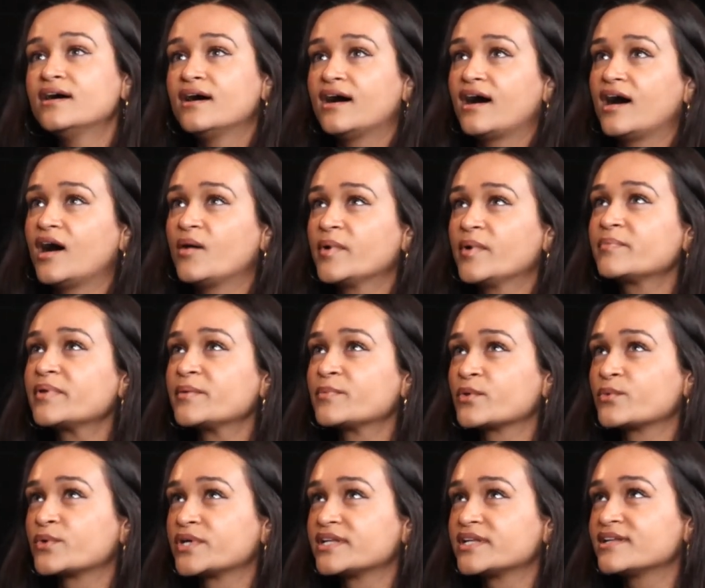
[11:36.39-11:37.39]
And
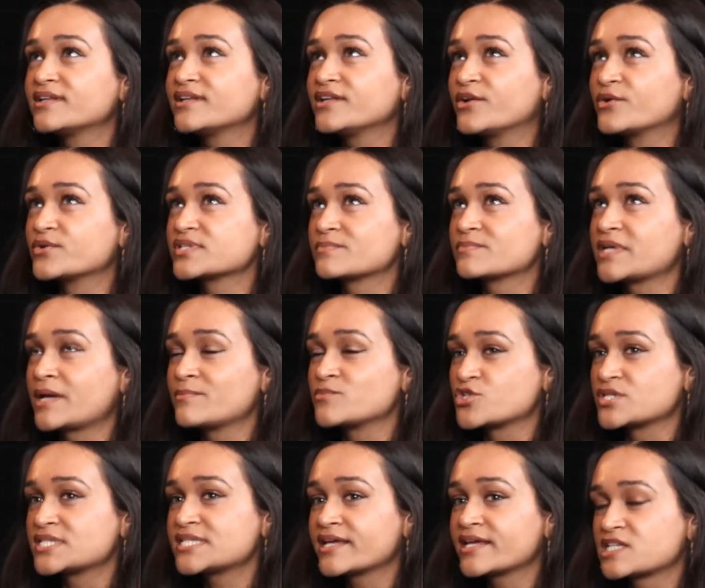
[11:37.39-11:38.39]
people would, you know, sometimes
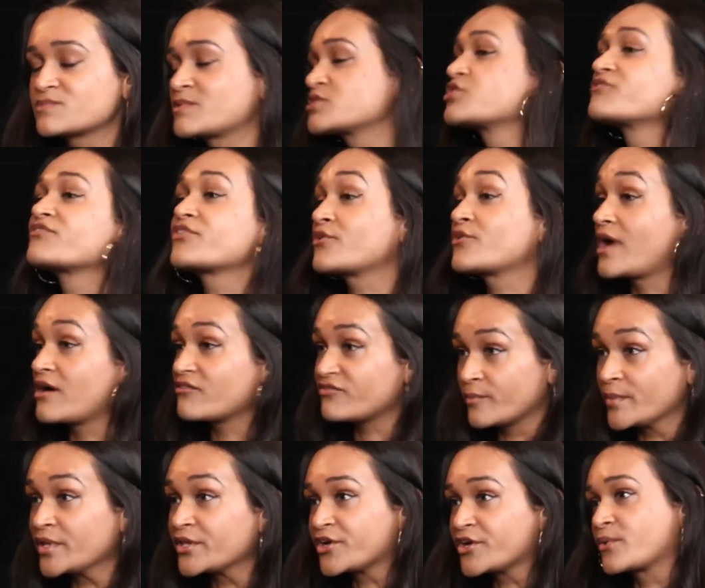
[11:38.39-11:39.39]
just see it, especially if they're not
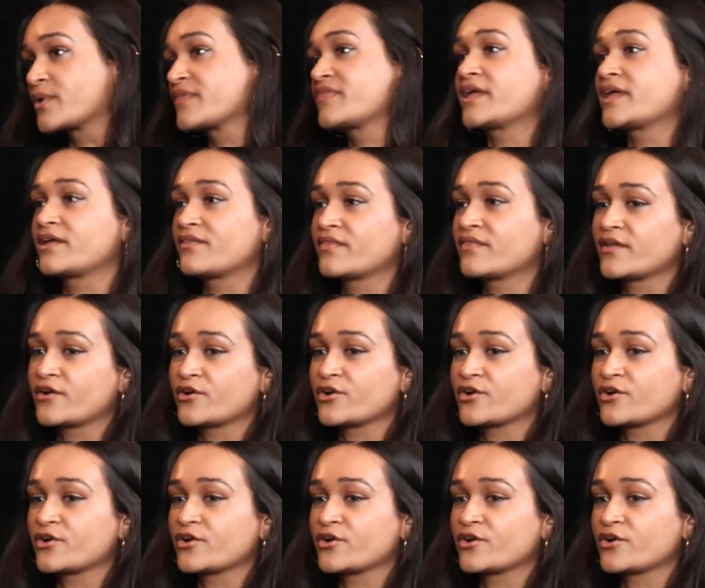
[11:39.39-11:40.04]
familiar with it, and